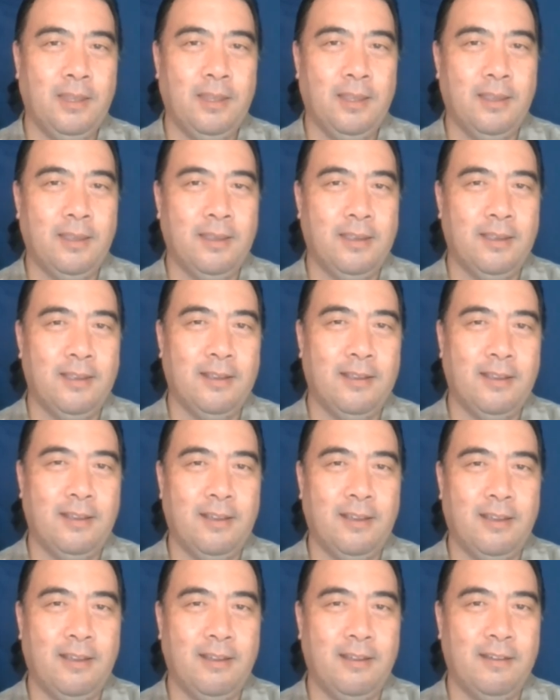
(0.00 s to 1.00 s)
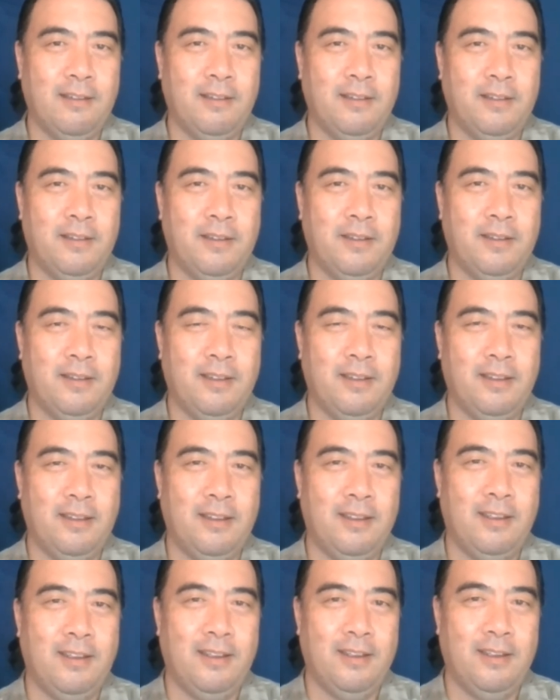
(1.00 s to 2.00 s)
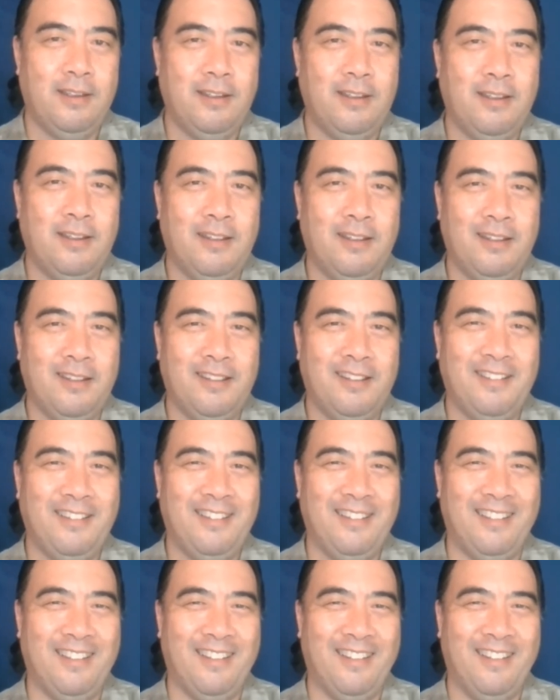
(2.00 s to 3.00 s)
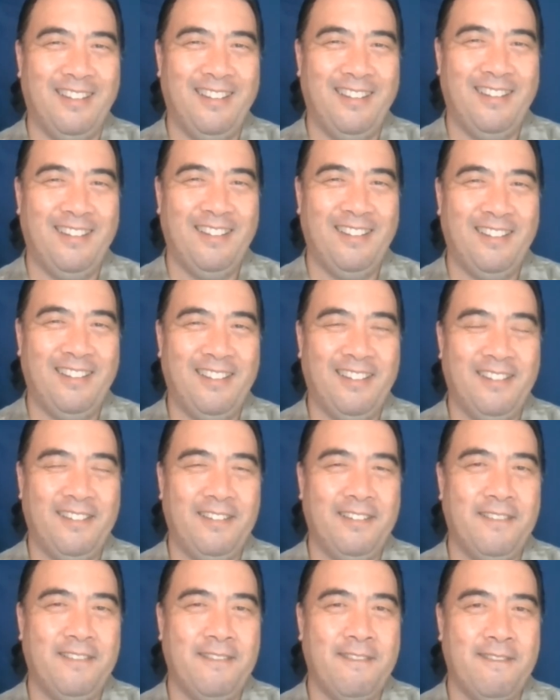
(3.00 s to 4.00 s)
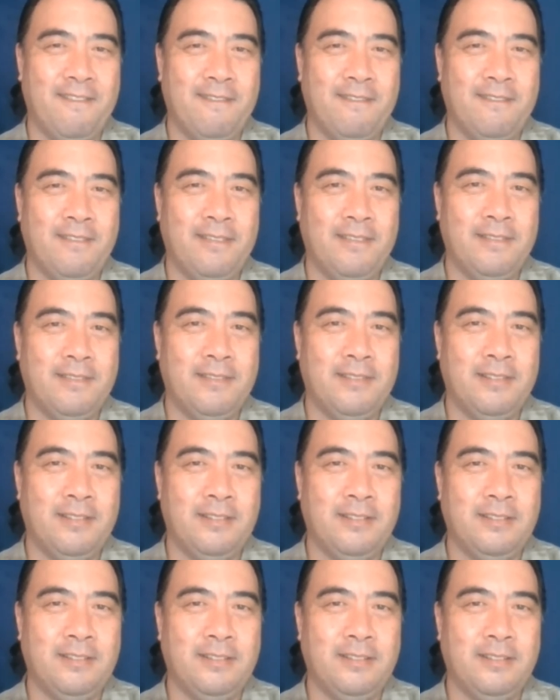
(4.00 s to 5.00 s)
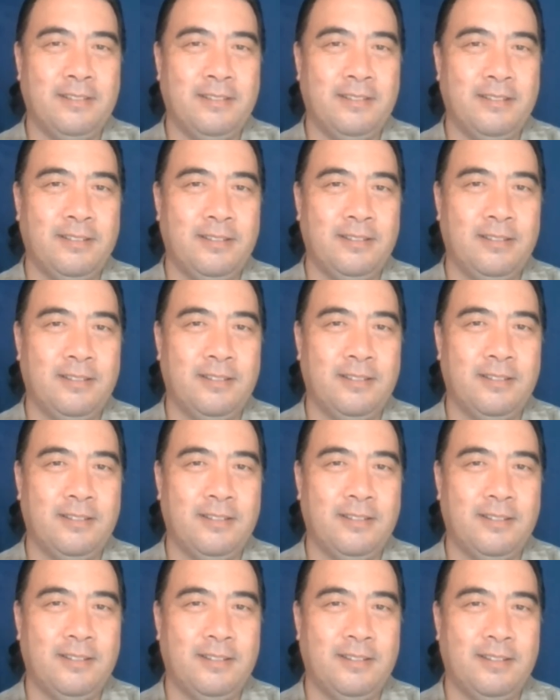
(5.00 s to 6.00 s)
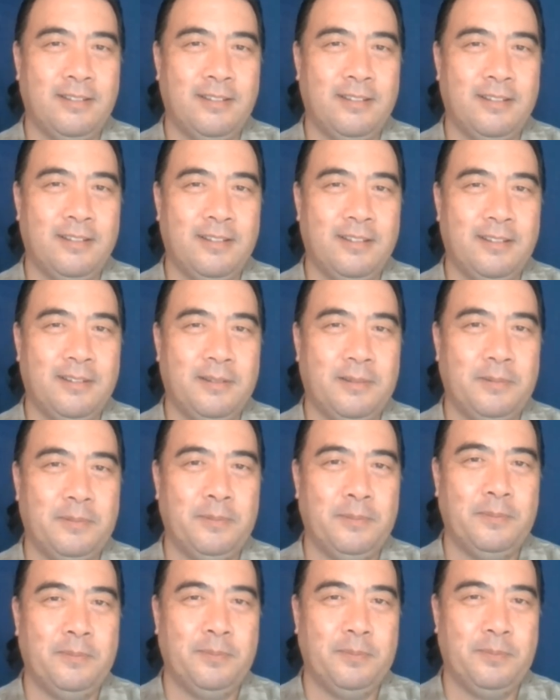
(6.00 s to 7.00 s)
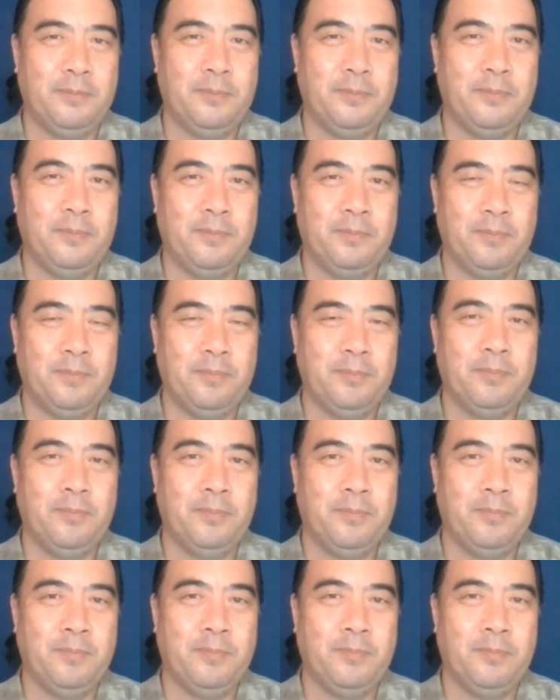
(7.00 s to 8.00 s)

(silent)